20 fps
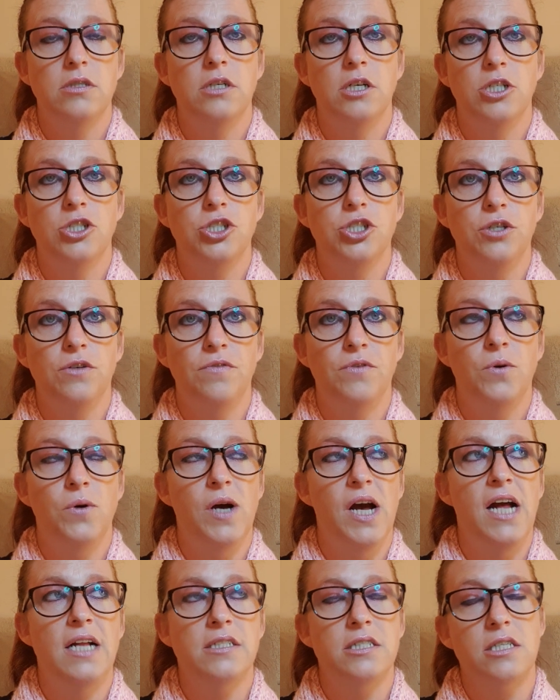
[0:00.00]

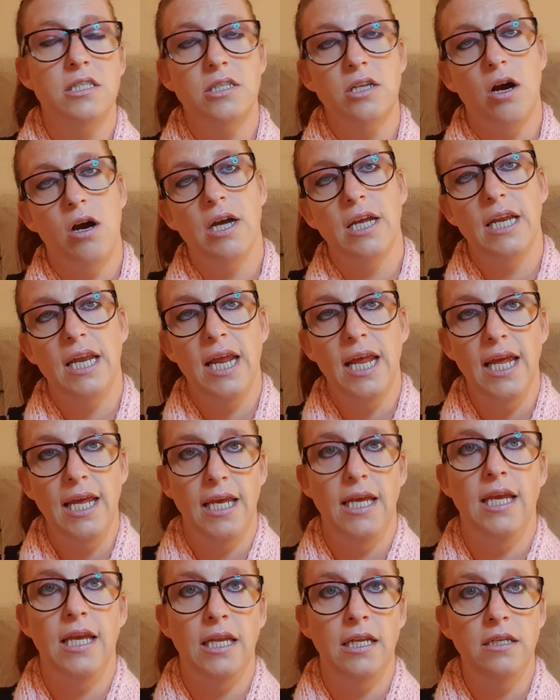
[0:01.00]
and started
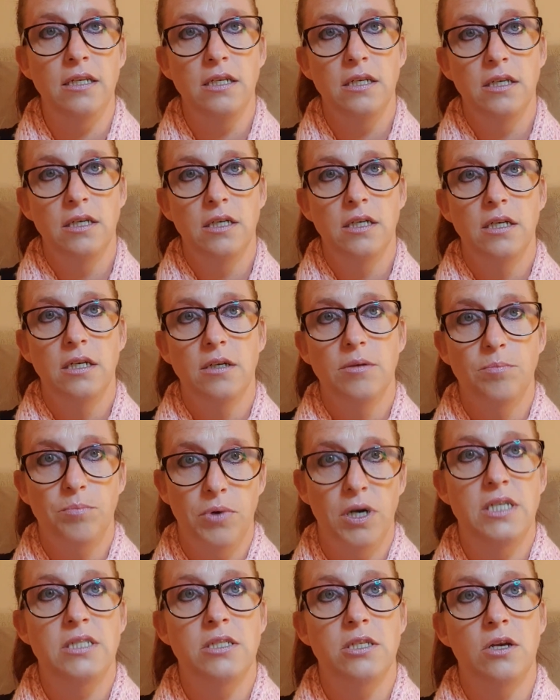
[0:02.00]
hitting
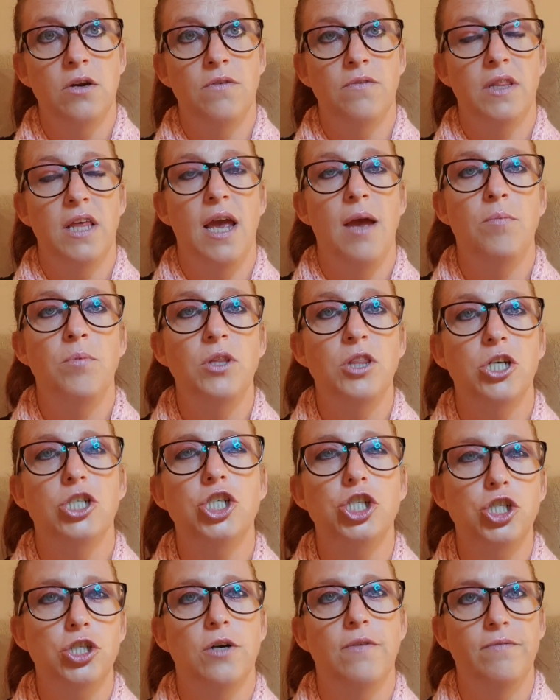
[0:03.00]
Brandy over the head with a
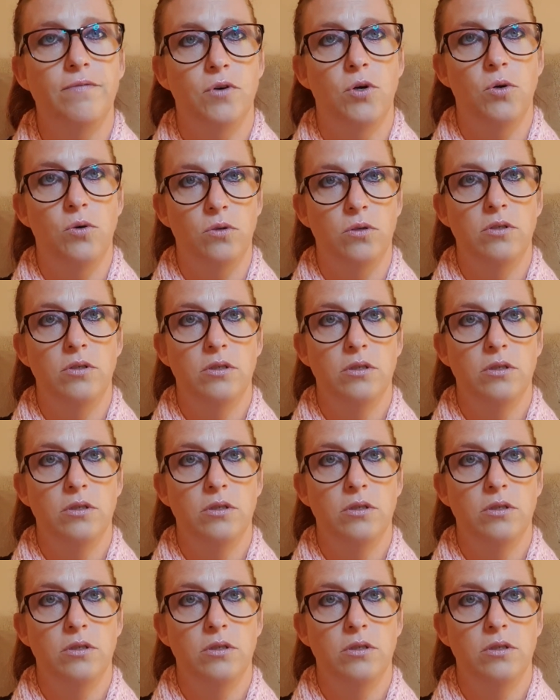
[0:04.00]
shovel.